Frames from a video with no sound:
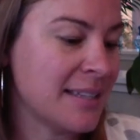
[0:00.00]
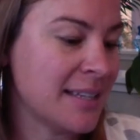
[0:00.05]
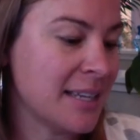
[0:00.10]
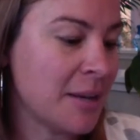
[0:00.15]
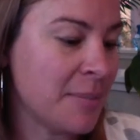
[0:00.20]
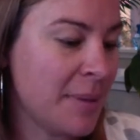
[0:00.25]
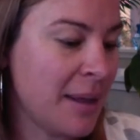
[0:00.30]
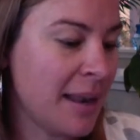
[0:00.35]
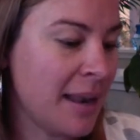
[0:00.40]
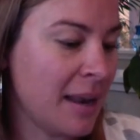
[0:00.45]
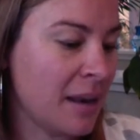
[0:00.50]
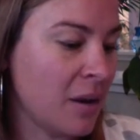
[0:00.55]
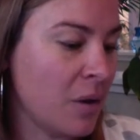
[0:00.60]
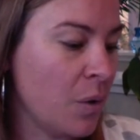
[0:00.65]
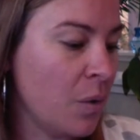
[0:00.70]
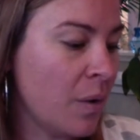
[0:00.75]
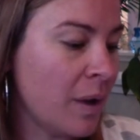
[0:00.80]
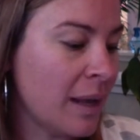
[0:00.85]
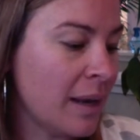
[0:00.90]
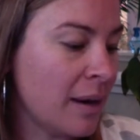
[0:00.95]
cinnamon and
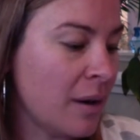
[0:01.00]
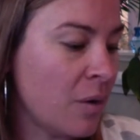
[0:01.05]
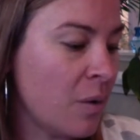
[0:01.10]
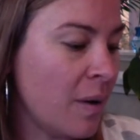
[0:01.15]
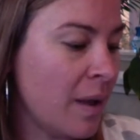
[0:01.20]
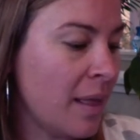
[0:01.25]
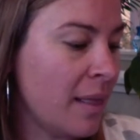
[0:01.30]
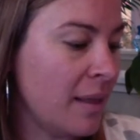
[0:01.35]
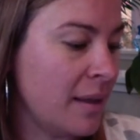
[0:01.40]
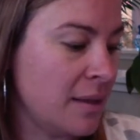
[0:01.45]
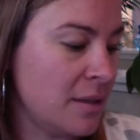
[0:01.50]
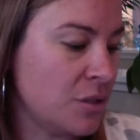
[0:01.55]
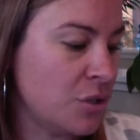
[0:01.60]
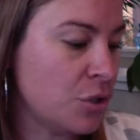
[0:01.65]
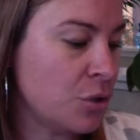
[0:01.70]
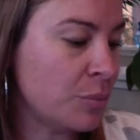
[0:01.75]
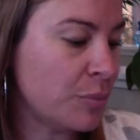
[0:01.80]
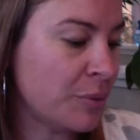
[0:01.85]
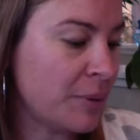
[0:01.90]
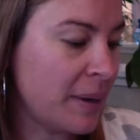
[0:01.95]
coconut oil and
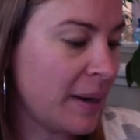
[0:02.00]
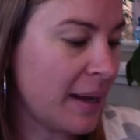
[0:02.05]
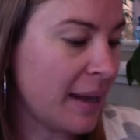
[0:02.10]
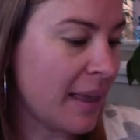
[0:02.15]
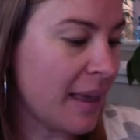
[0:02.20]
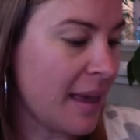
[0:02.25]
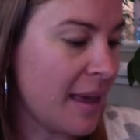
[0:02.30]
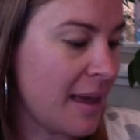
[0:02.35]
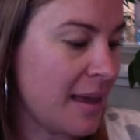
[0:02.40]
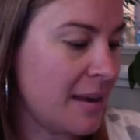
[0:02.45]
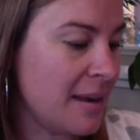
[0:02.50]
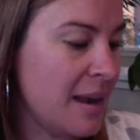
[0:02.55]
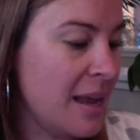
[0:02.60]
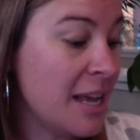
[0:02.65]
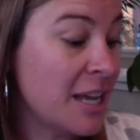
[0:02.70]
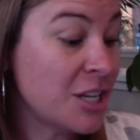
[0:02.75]
turmeric and